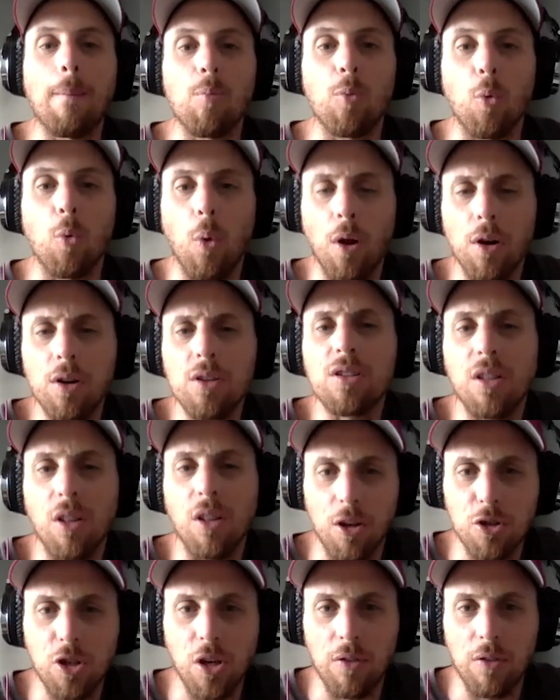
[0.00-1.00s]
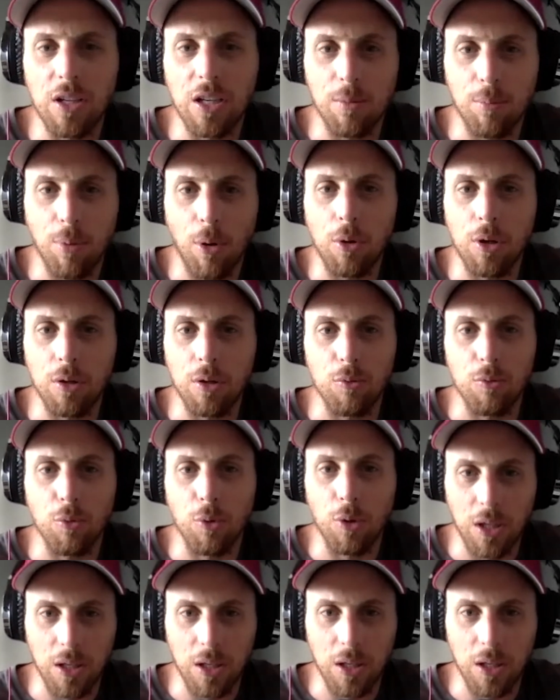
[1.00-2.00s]
where does the longevity component
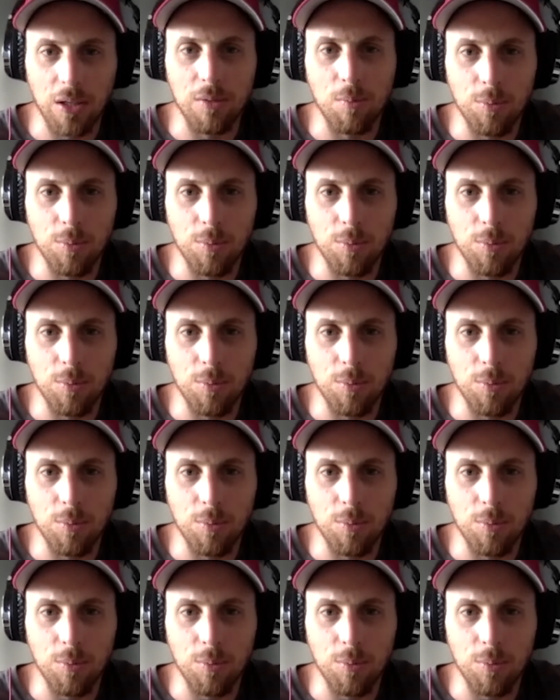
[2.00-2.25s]
really